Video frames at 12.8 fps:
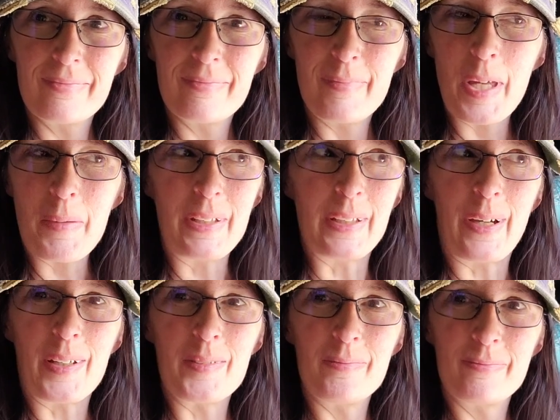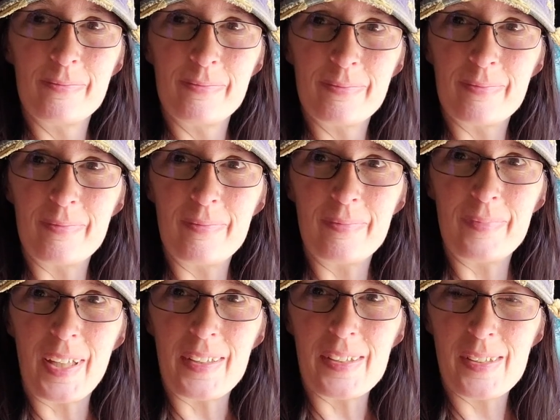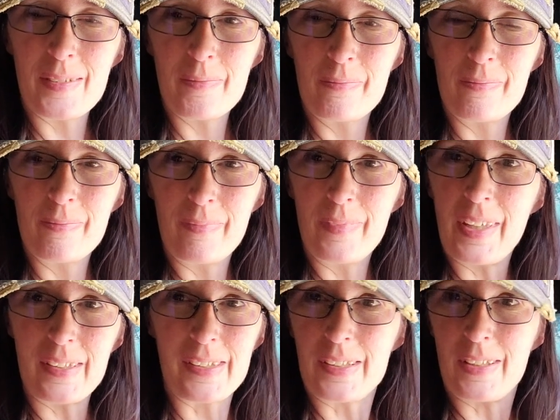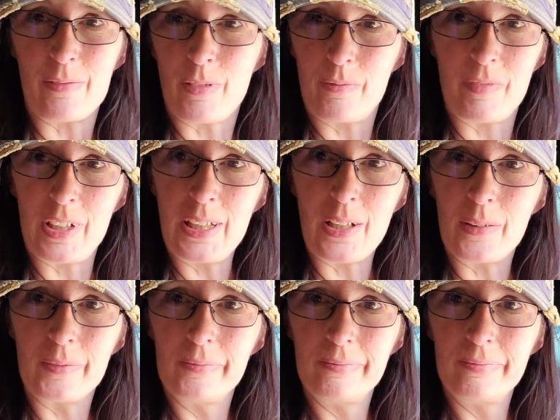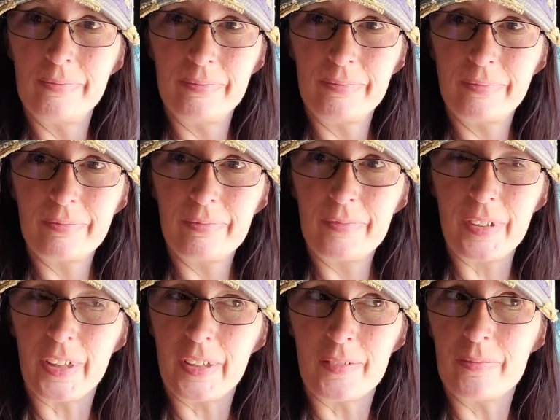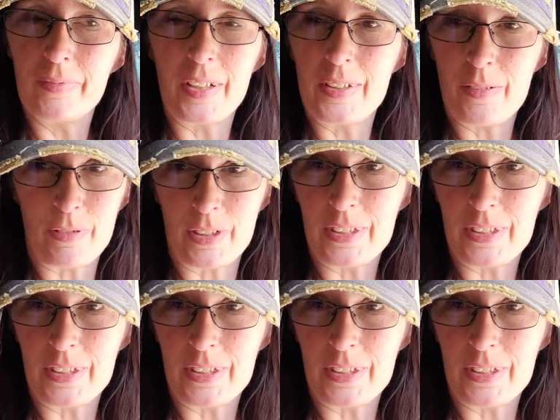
Maybe not. That's that's a different video for a different